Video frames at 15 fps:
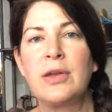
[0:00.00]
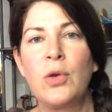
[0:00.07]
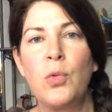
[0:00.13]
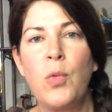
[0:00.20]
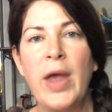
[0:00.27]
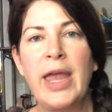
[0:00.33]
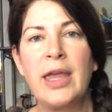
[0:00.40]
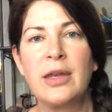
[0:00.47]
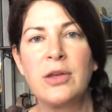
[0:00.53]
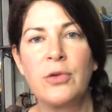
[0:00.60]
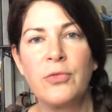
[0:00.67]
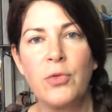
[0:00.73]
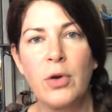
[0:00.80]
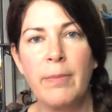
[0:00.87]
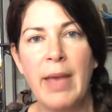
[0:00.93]
weight and
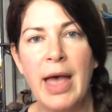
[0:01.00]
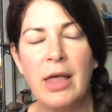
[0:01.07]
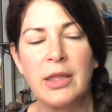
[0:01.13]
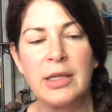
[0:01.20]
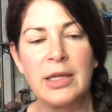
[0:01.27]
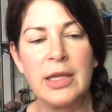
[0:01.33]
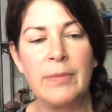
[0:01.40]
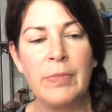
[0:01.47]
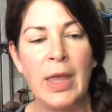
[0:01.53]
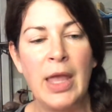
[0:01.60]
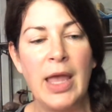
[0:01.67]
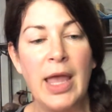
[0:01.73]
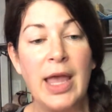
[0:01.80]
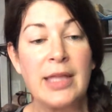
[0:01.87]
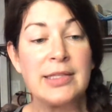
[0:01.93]
a formality.
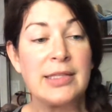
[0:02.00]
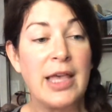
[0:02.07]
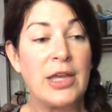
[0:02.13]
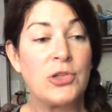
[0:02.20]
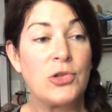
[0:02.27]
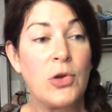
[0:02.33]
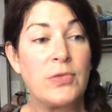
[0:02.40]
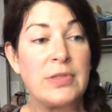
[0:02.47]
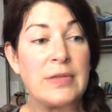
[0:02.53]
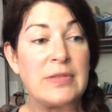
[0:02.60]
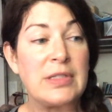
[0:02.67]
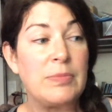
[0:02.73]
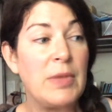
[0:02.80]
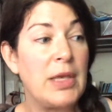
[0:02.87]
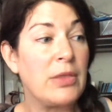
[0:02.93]
It's like Joseph
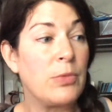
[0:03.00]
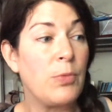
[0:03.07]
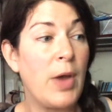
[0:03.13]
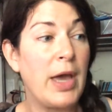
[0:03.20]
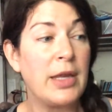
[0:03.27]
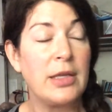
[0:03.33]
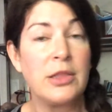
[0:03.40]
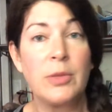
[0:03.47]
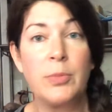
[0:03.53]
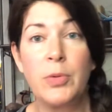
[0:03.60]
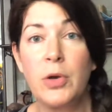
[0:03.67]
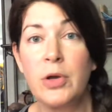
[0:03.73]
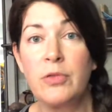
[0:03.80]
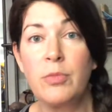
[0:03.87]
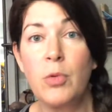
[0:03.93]
Smith writing the
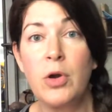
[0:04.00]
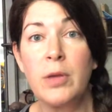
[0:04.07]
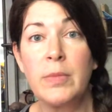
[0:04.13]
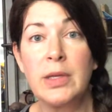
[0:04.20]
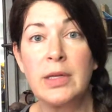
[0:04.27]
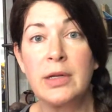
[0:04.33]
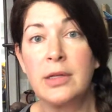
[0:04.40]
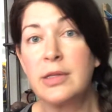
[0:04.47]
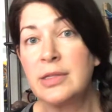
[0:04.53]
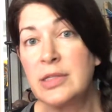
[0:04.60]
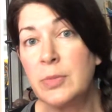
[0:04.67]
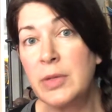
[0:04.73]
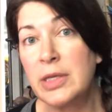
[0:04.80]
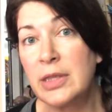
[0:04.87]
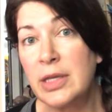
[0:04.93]
Book of Mormon in
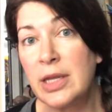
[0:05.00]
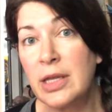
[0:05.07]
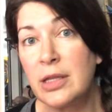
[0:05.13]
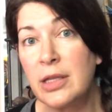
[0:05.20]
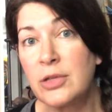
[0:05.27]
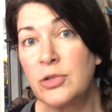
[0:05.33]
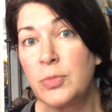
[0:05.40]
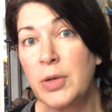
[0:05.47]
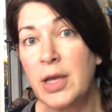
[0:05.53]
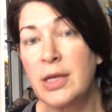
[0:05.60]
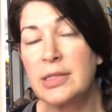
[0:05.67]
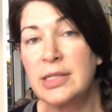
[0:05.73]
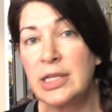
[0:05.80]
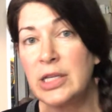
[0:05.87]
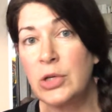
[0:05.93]
Elizabethan English,
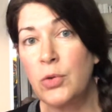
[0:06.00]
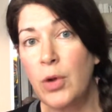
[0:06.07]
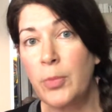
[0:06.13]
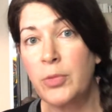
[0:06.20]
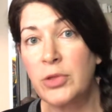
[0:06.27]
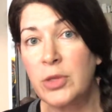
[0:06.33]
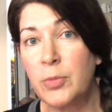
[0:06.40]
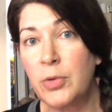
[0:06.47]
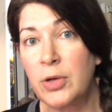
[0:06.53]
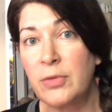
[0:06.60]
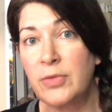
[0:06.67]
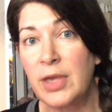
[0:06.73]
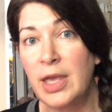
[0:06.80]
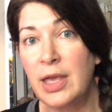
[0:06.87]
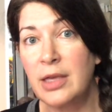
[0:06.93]
because he grew up with the Book
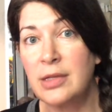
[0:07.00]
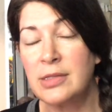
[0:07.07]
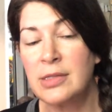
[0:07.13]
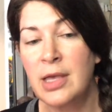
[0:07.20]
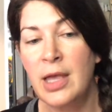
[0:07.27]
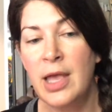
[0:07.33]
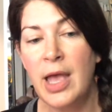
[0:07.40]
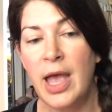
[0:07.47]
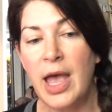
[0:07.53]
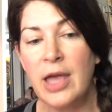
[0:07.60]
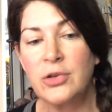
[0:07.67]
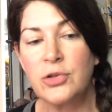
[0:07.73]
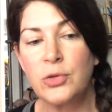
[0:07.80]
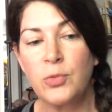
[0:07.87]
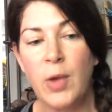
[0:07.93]
of Kings,
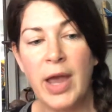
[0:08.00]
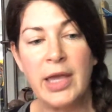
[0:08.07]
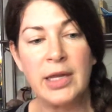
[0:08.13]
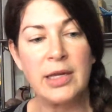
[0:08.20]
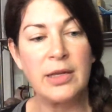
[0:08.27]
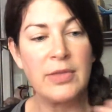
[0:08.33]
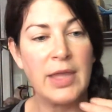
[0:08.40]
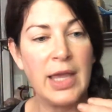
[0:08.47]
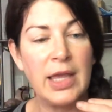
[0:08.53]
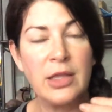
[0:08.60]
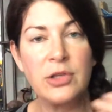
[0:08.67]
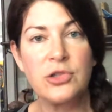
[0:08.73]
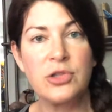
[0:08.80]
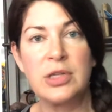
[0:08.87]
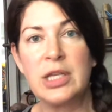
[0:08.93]
and to write it in the
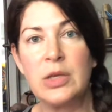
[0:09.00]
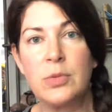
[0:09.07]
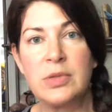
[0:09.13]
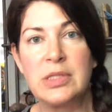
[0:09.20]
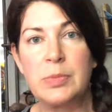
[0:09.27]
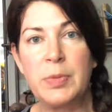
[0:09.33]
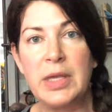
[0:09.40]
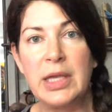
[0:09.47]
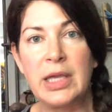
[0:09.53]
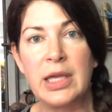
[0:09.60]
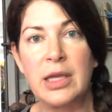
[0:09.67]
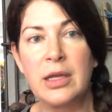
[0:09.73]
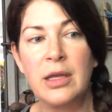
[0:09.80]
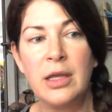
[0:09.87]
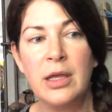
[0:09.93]
English that he was speaking